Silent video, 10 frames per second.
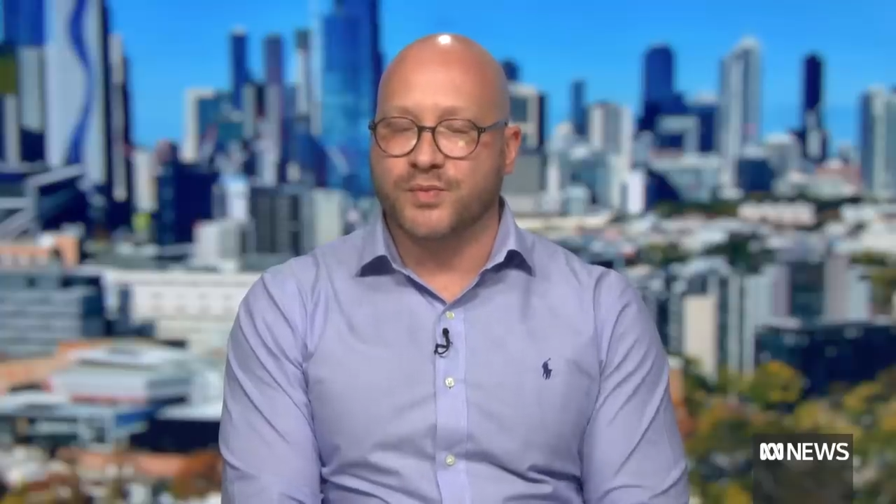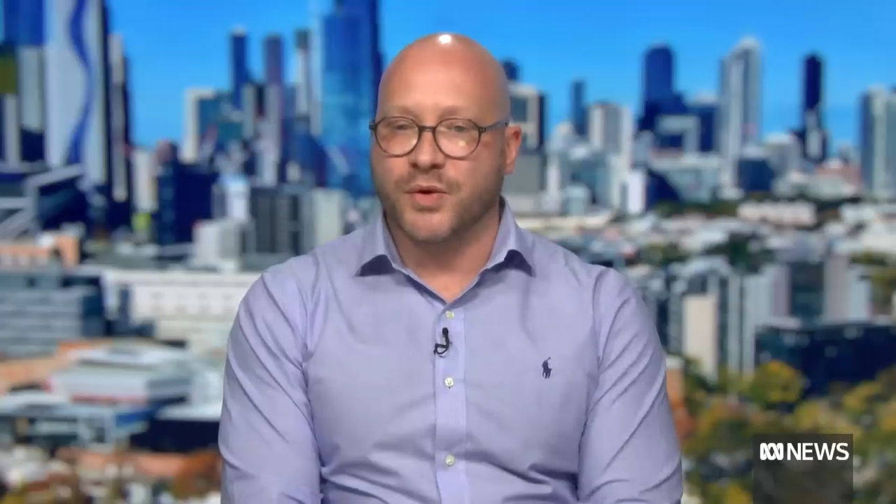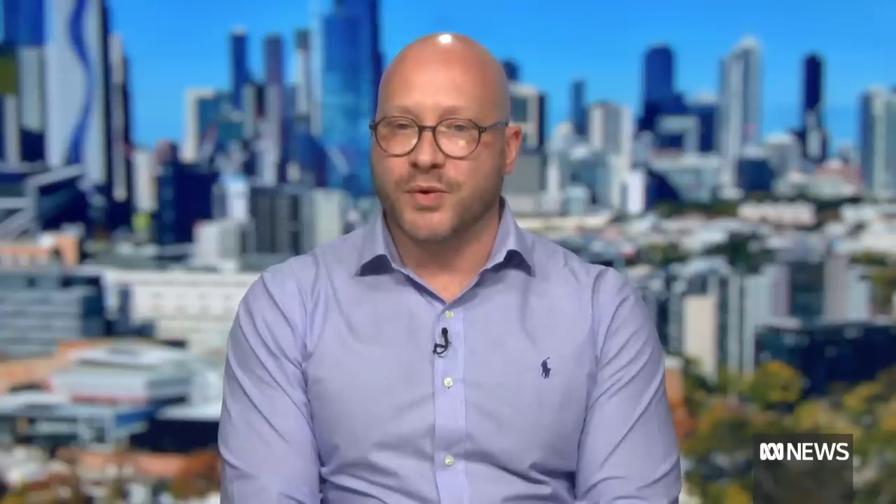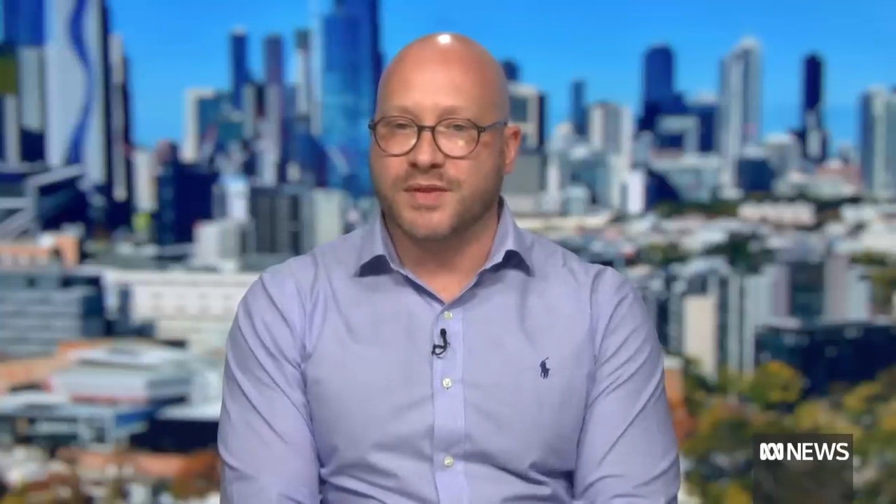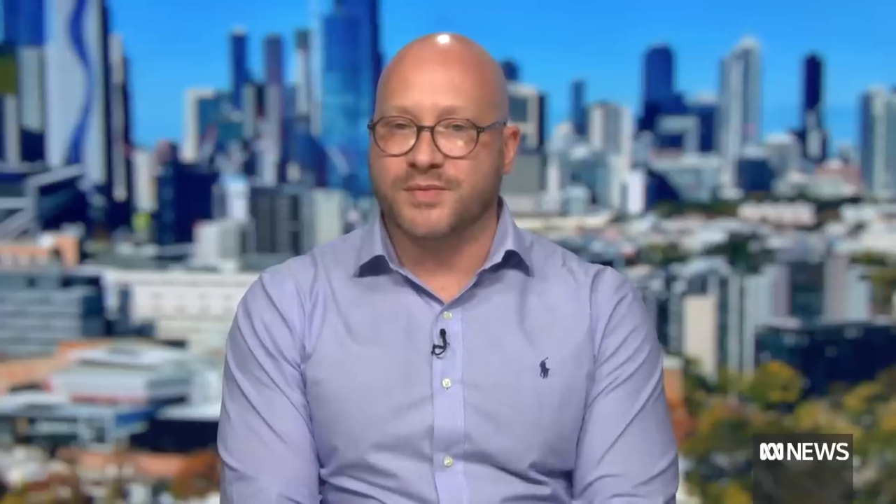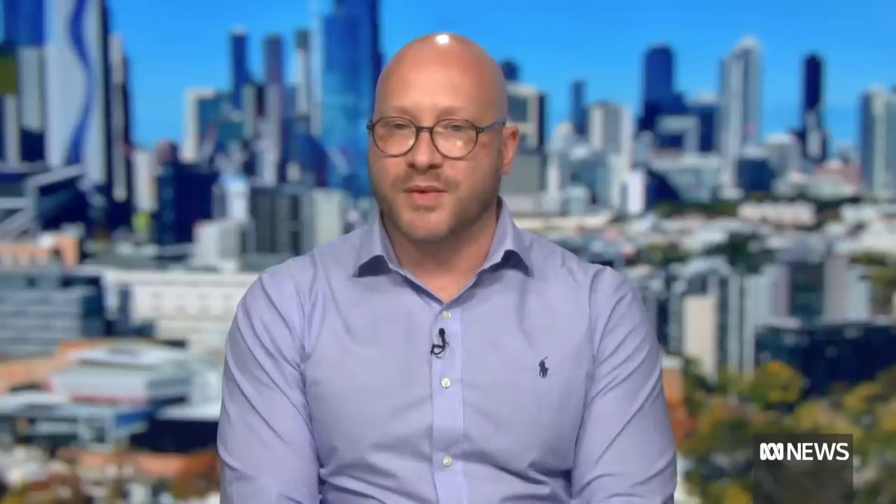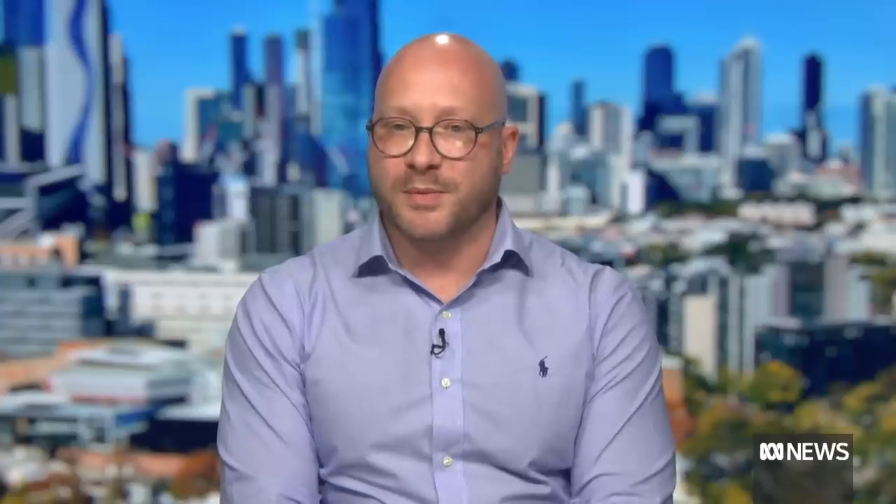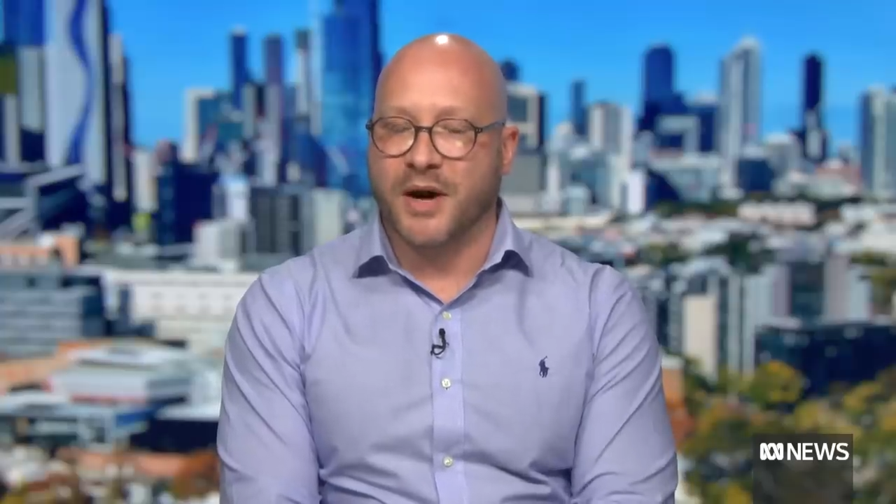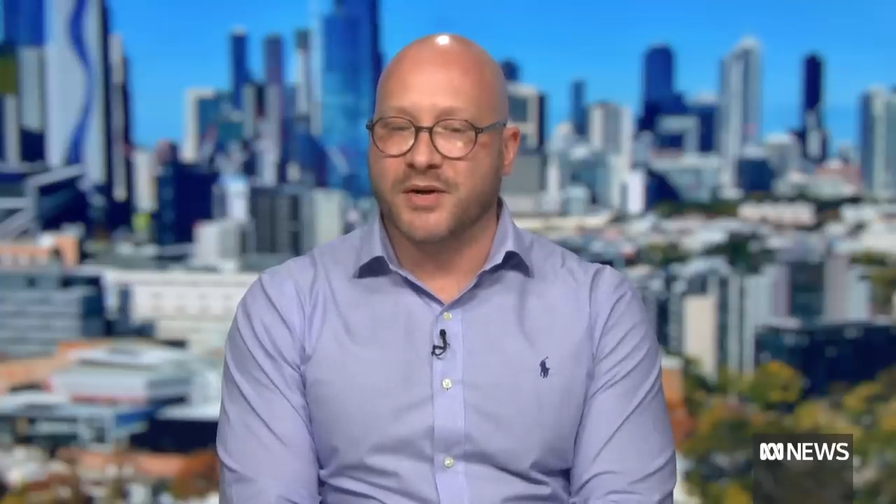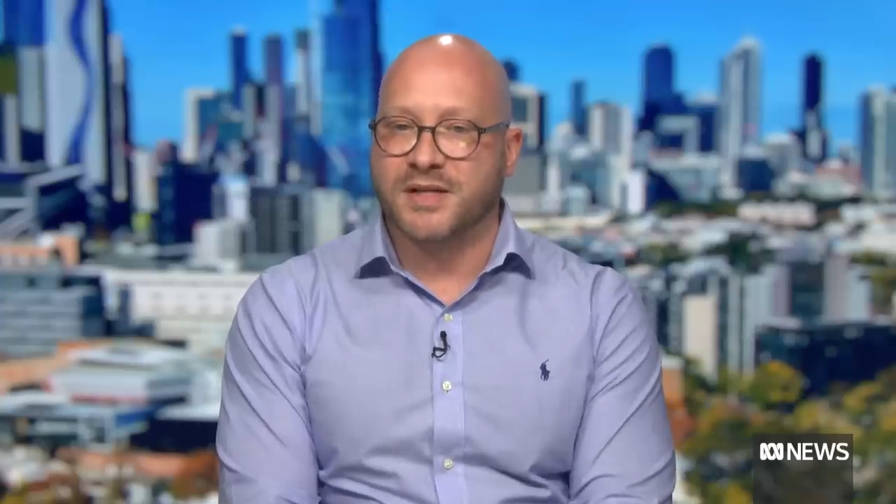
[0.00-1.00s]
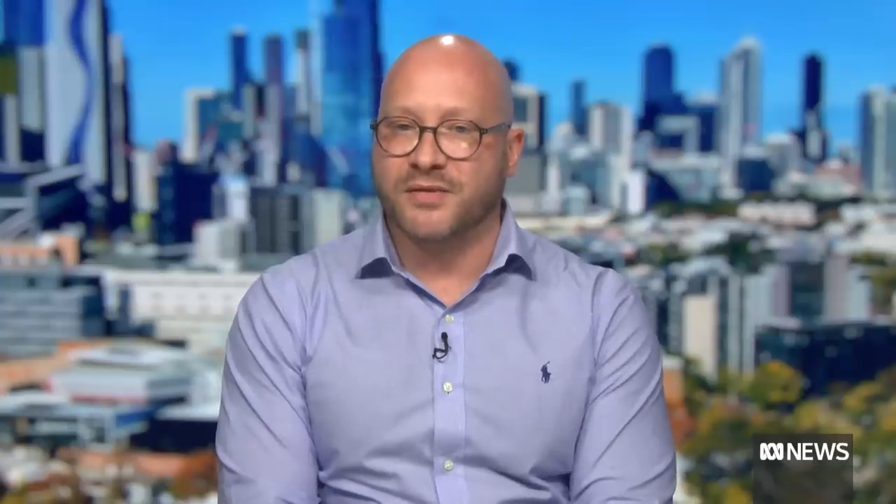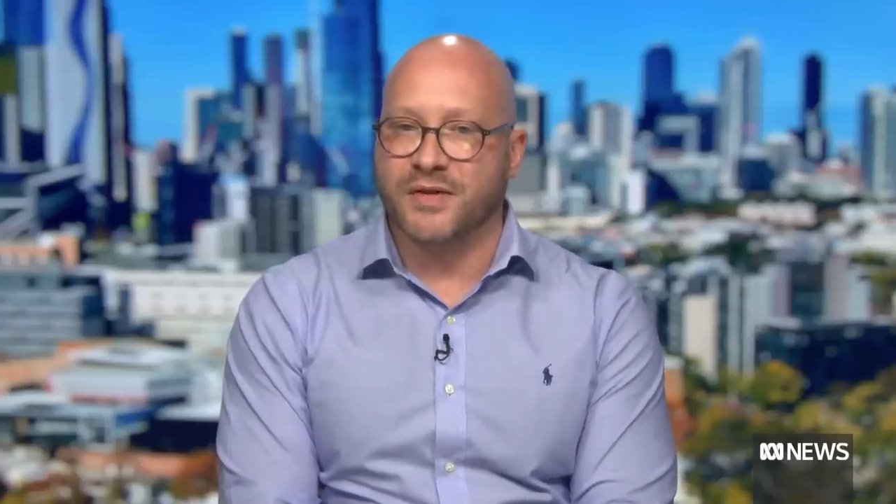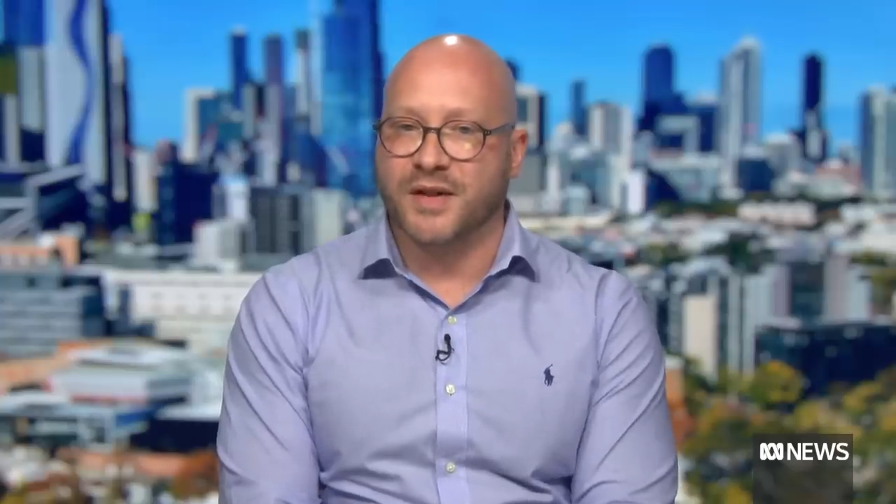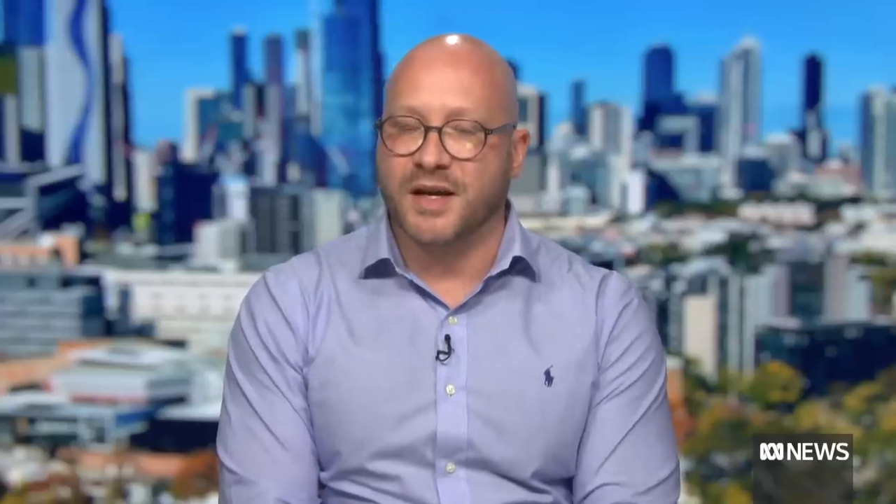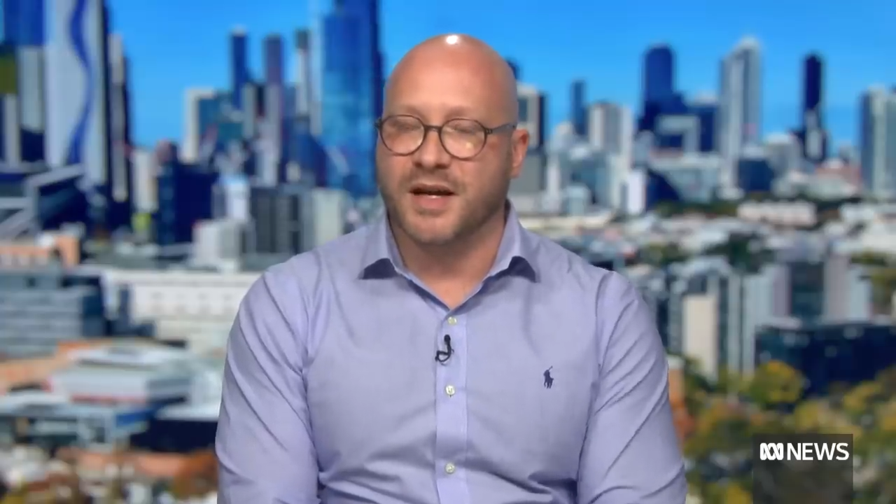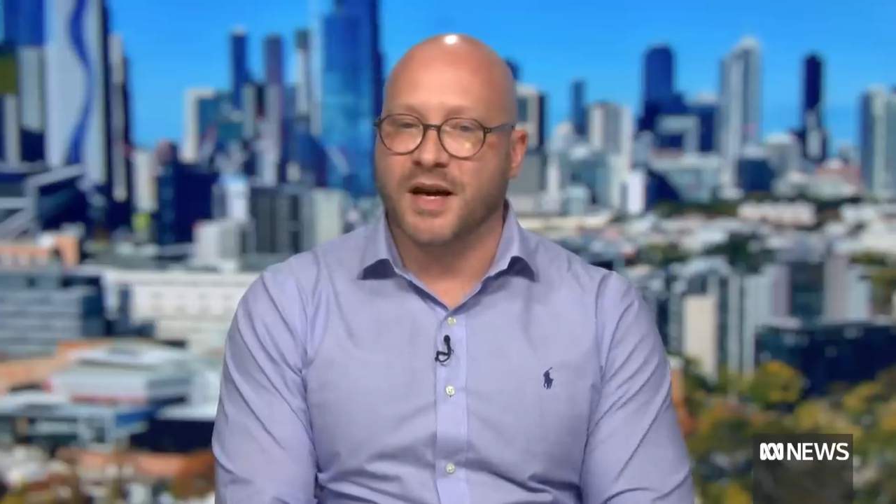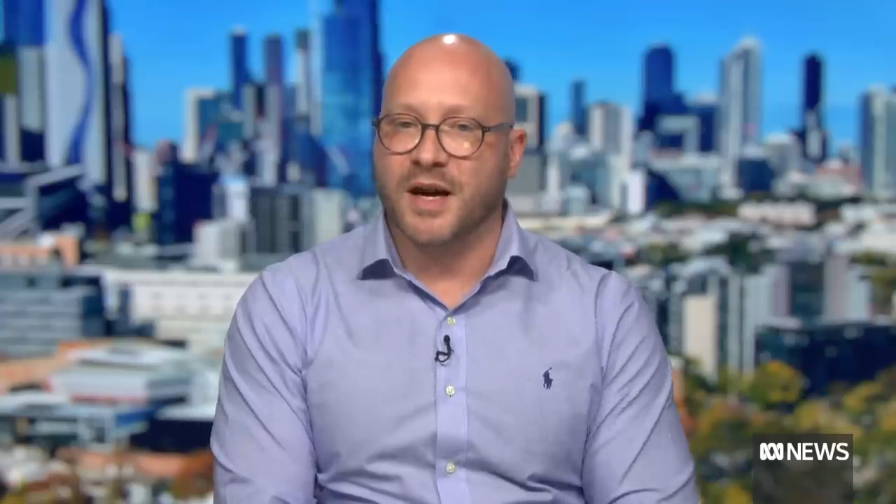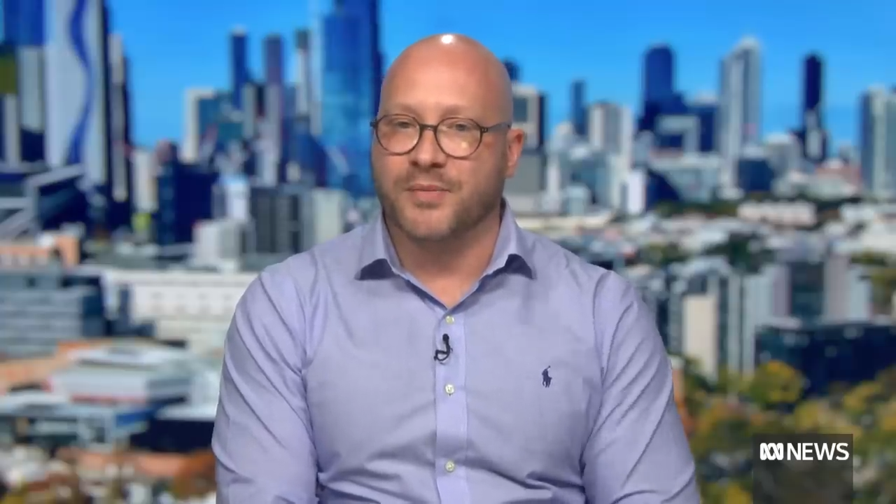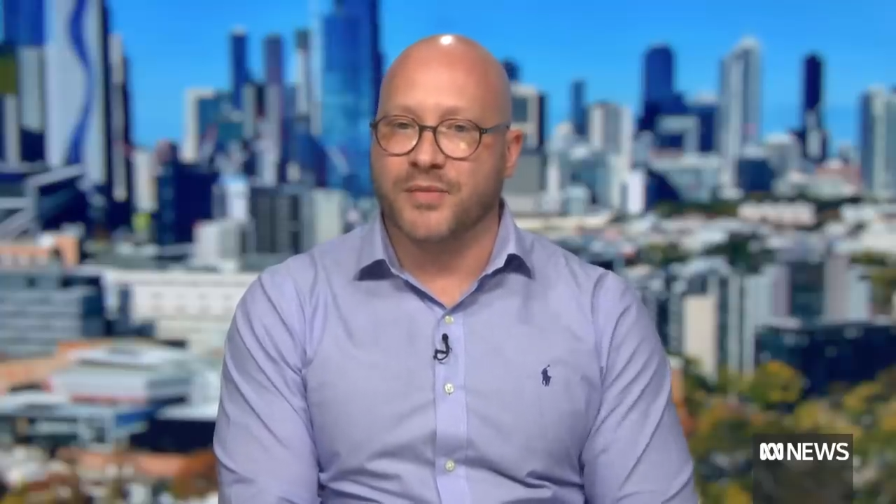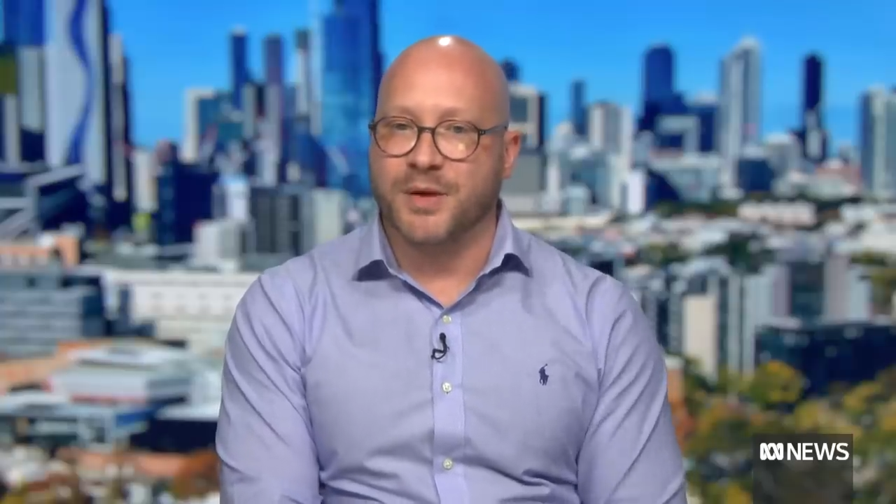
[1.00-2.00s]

who is the barrister for the um,